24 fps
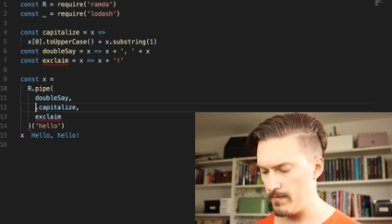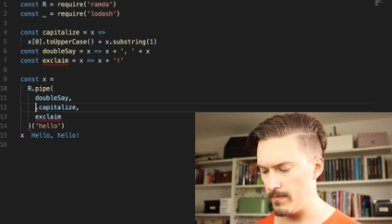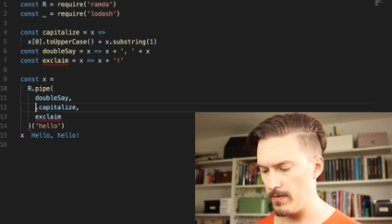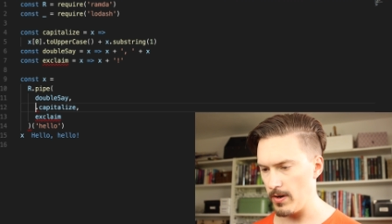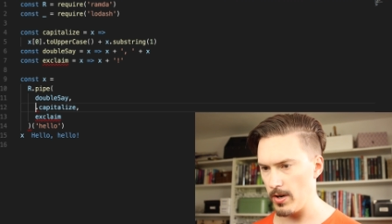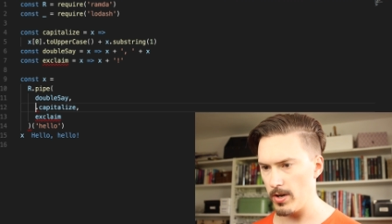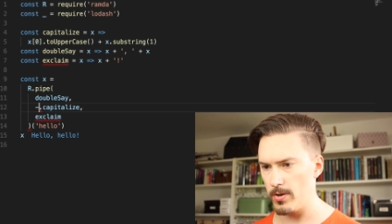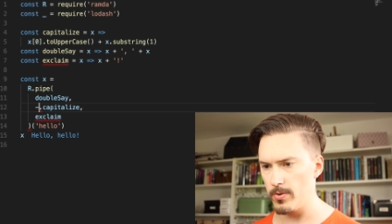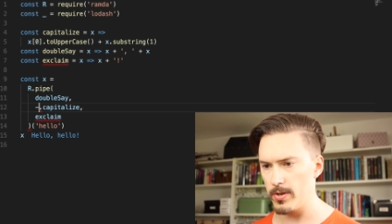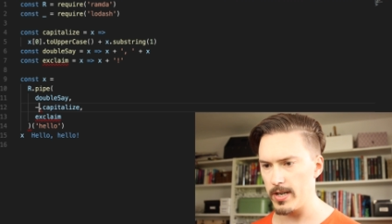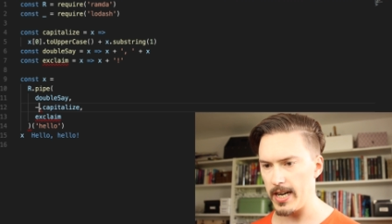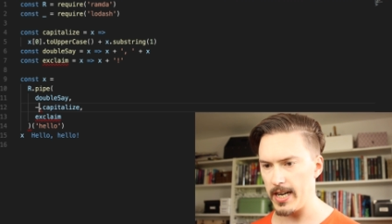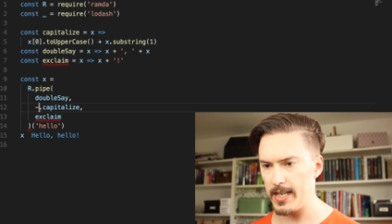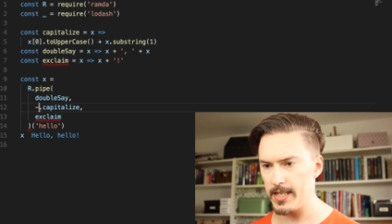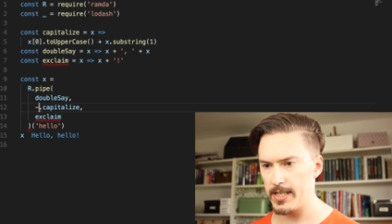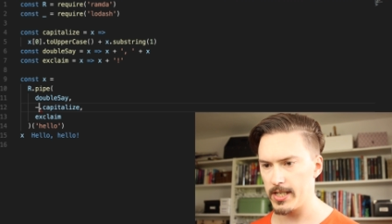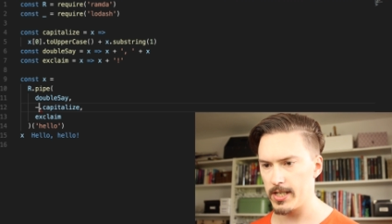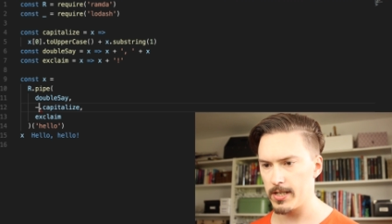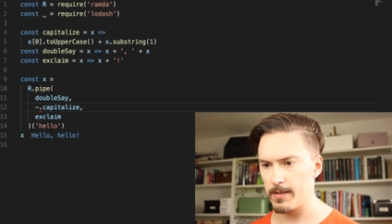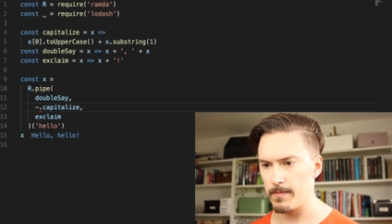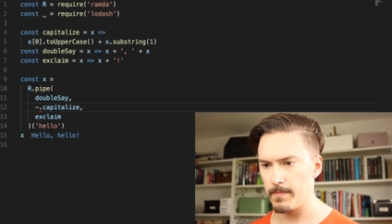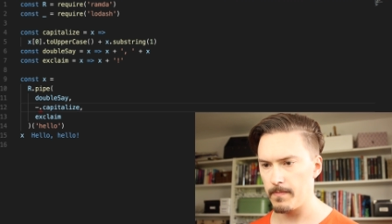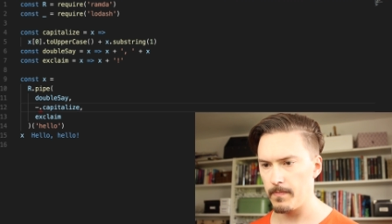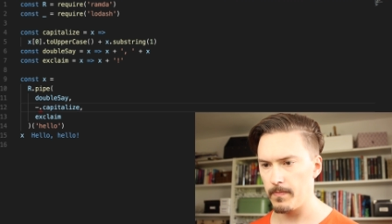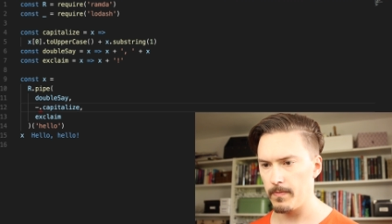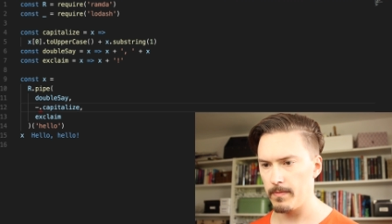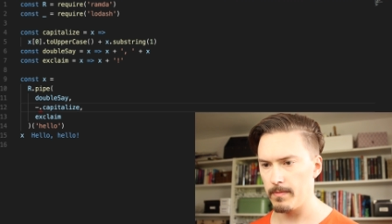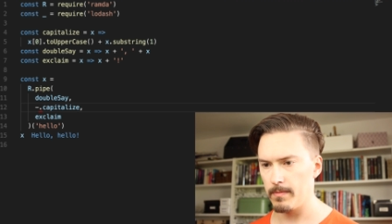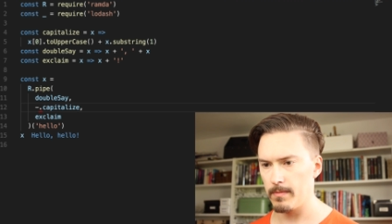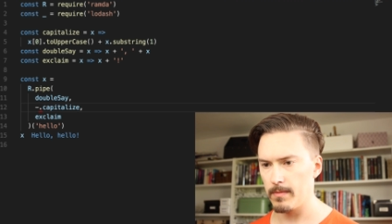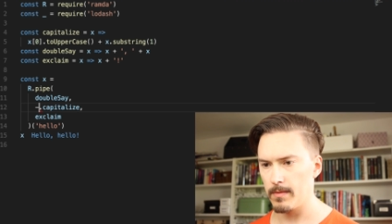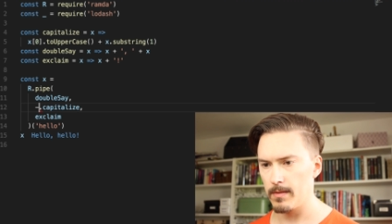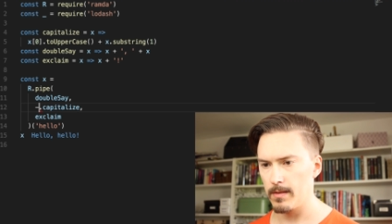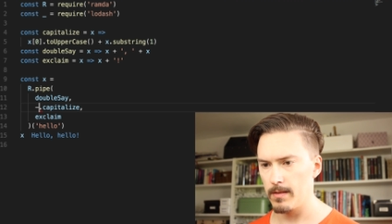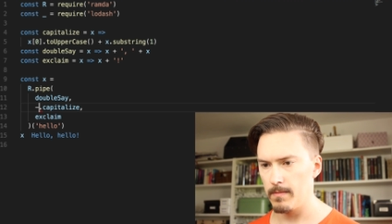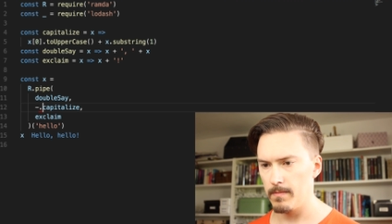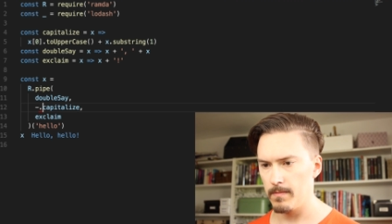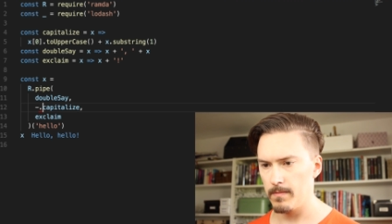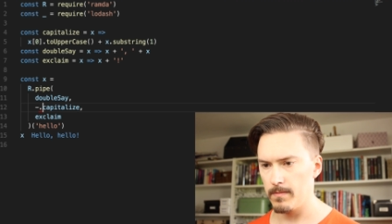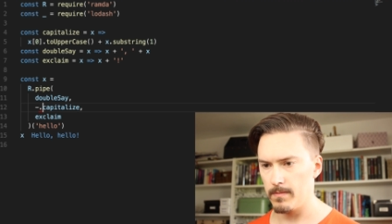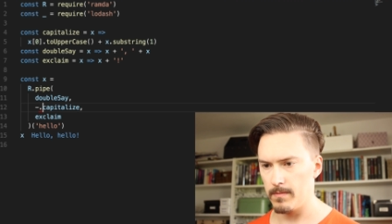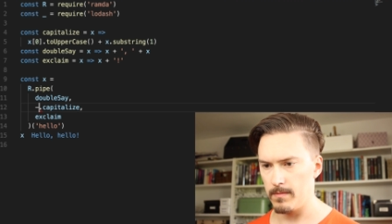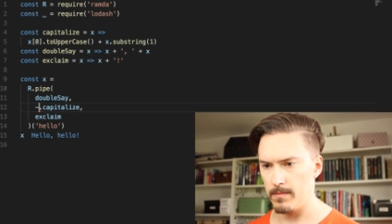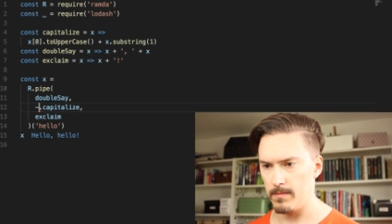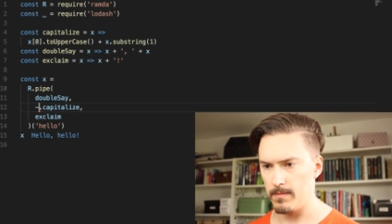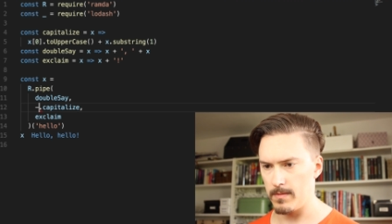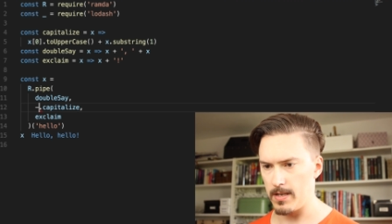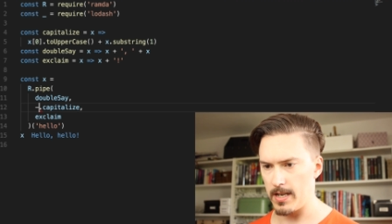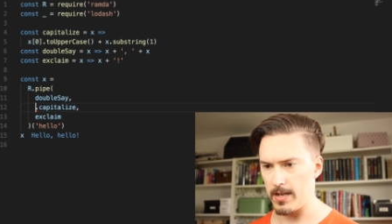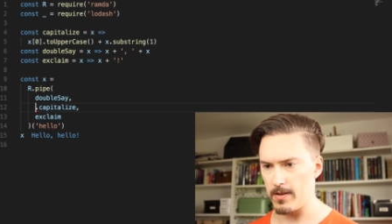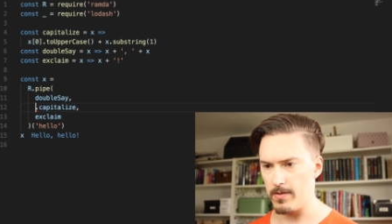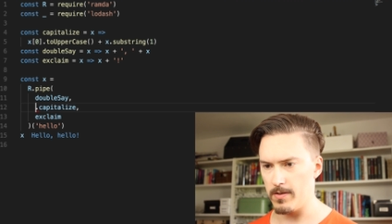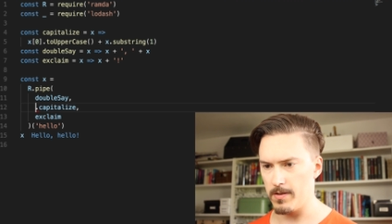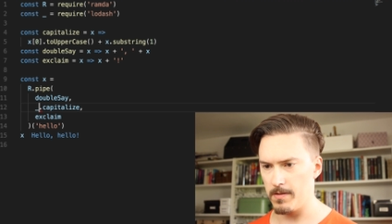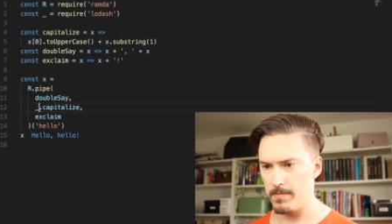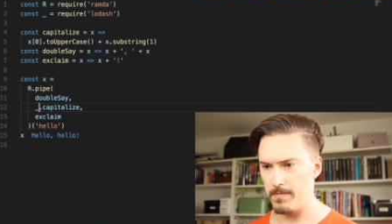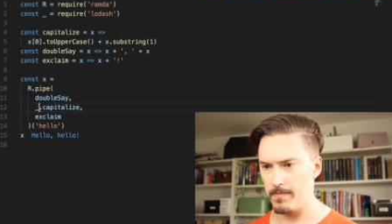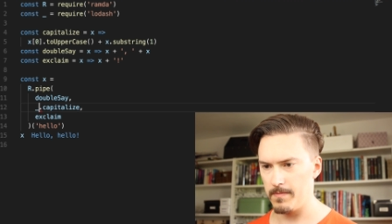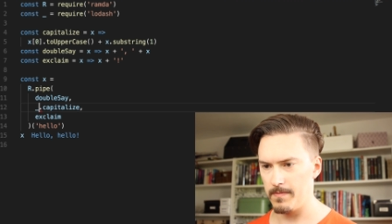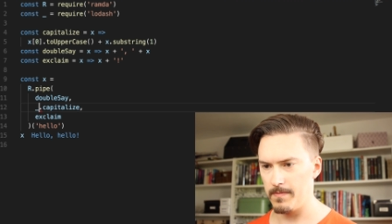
lodash. Hang on.